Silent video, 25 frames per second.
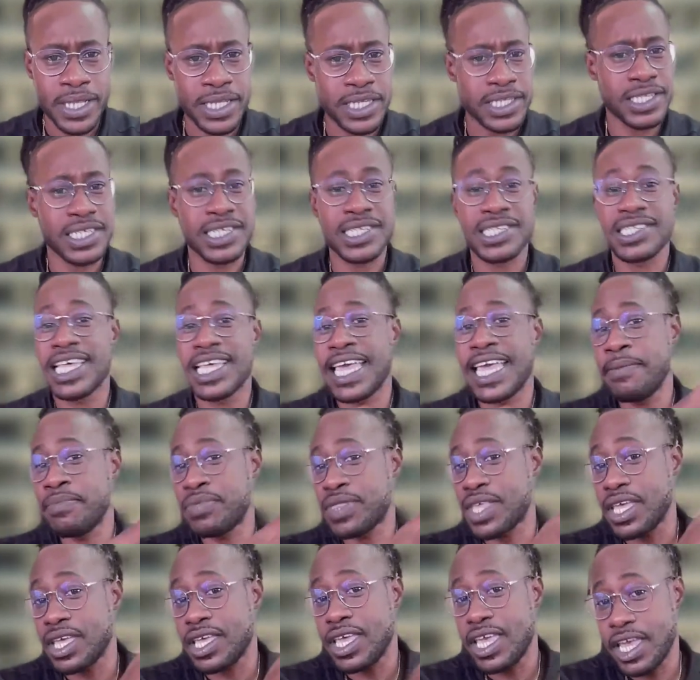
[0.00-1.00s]
It's the same
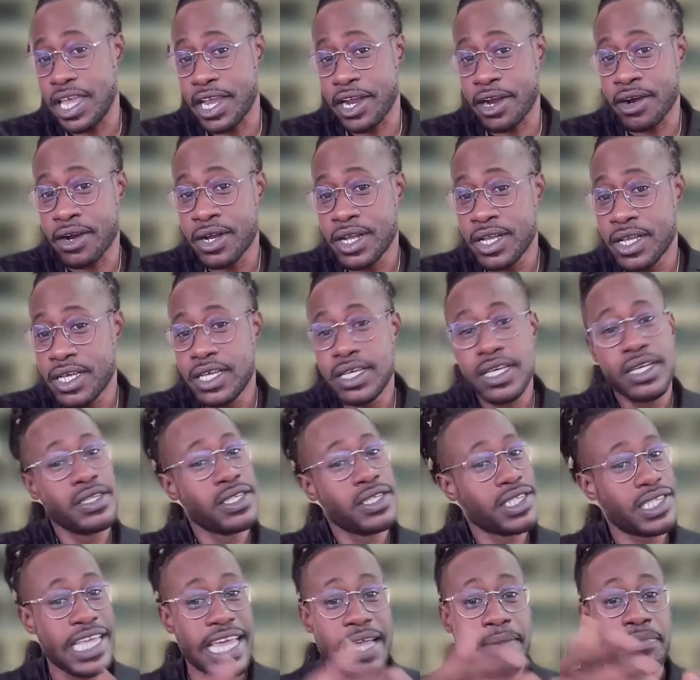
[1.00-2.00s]
thing here,
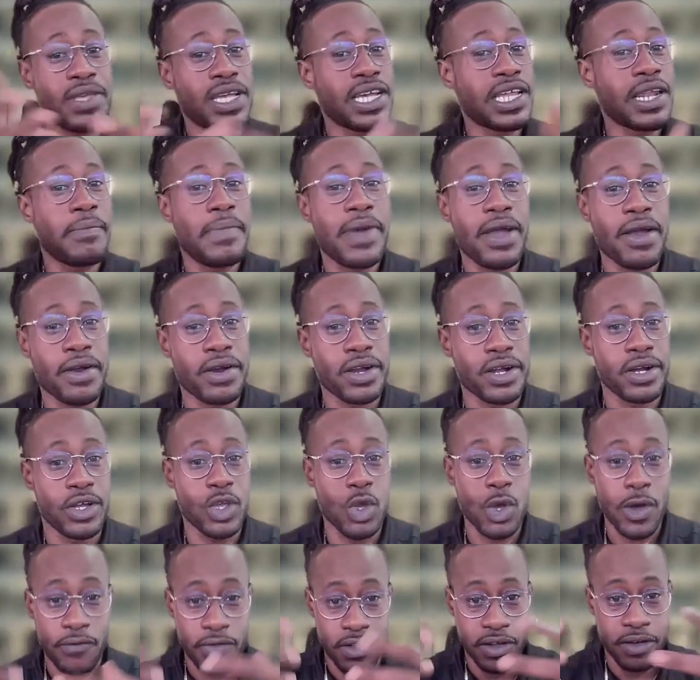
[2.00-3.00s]
same thing in America.
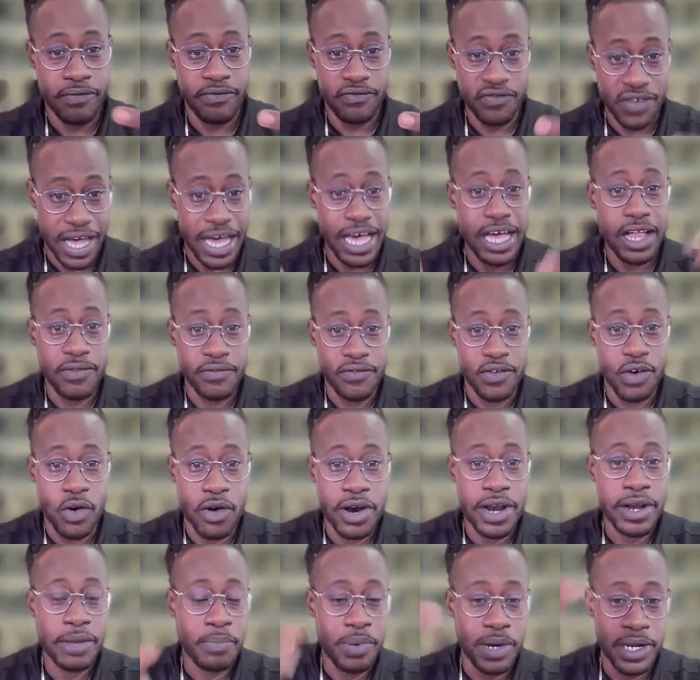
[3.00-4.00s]
You have to file for
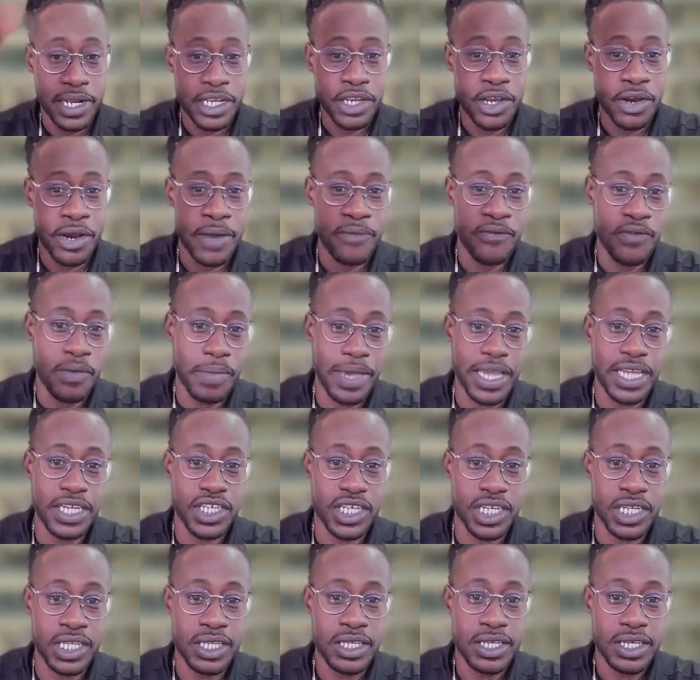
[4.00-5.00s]
it, put in your
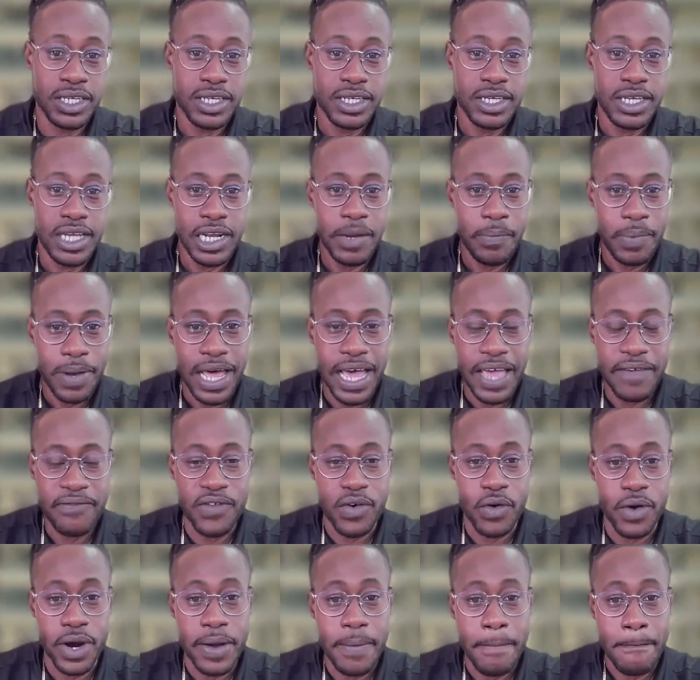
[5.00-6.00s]
information, and apply
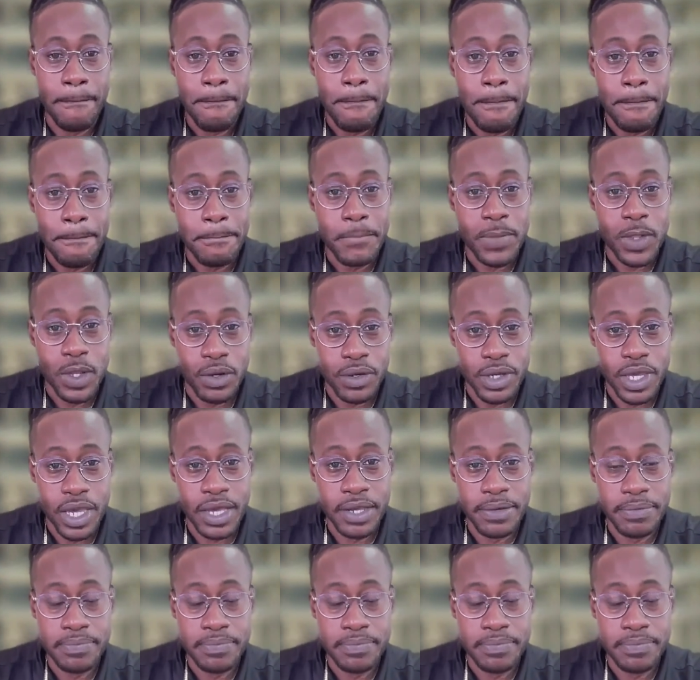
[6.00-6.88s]
for it. Okay.